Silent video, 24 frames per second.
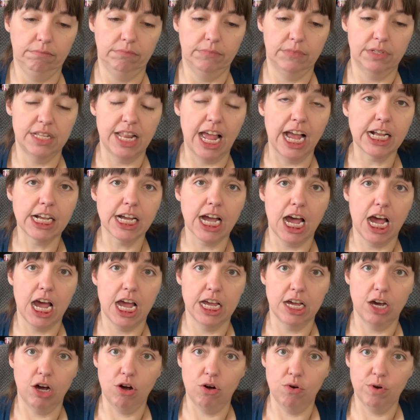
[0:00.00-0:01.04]
And that guy,
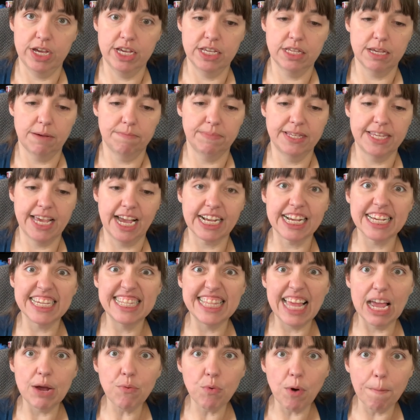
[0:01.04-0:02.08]
oh, he's upset because
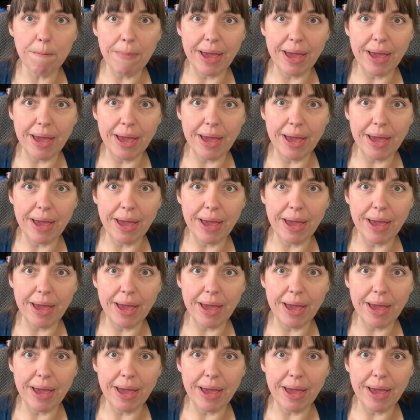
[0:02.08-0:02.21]
they were